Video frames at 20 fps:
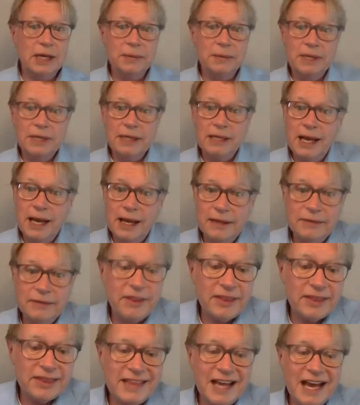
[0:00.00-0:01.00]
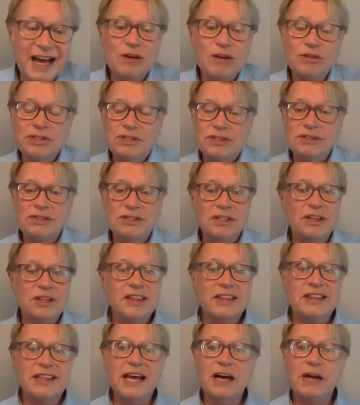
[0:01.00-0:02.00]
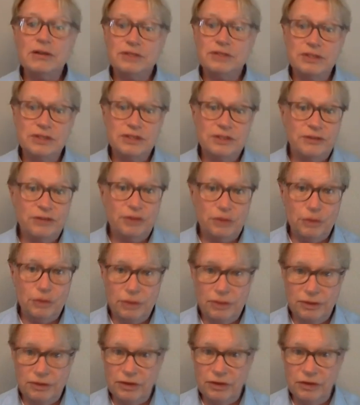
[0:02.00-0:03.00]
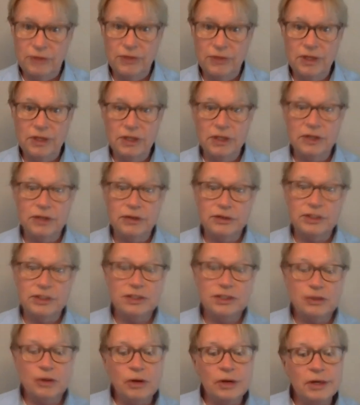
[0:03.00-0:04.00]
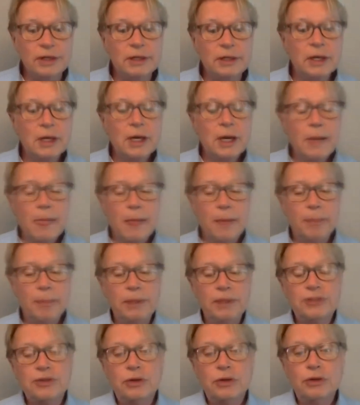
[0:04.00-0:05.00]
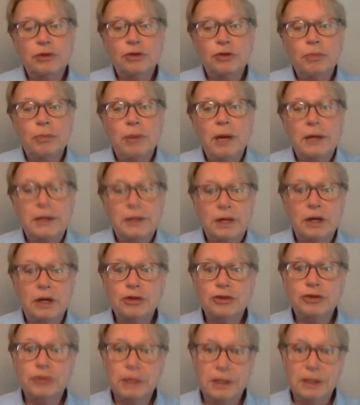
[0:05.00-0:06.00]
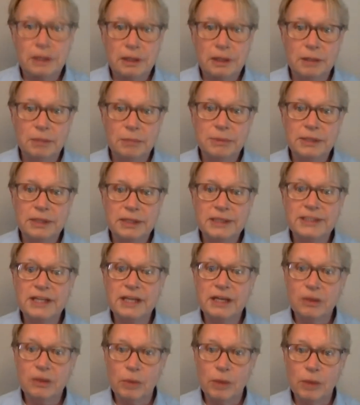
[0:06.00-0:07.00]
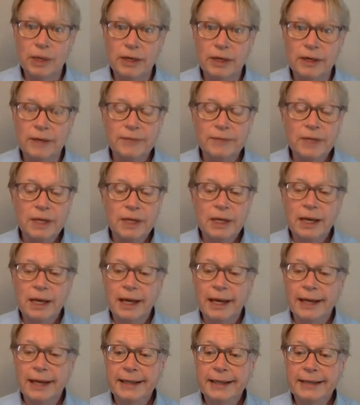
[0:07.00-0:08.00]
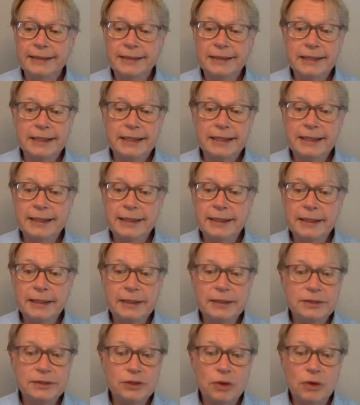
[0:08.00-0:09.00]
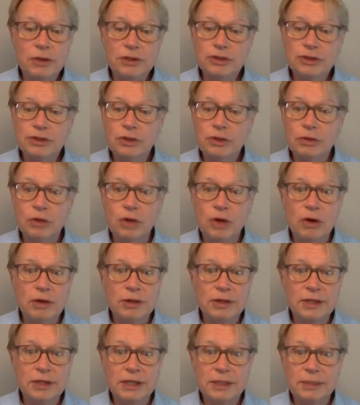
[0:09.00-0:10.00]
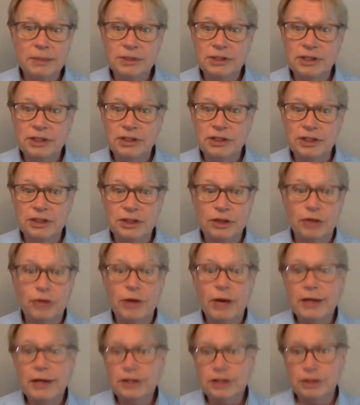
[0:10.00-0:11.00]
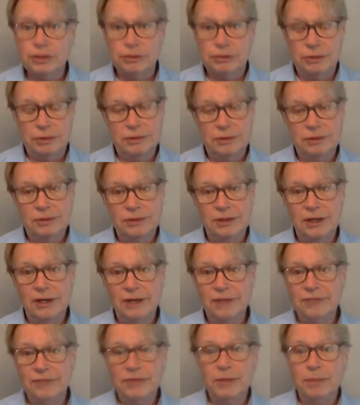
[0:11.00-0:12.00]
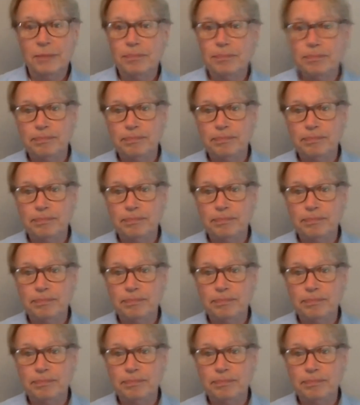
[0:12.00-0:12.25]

And he had thousands and thousands of students over the years. He taught at a place called DuPont Country Club in Delaware. And he taught so long that he was teaching the grandchildren of the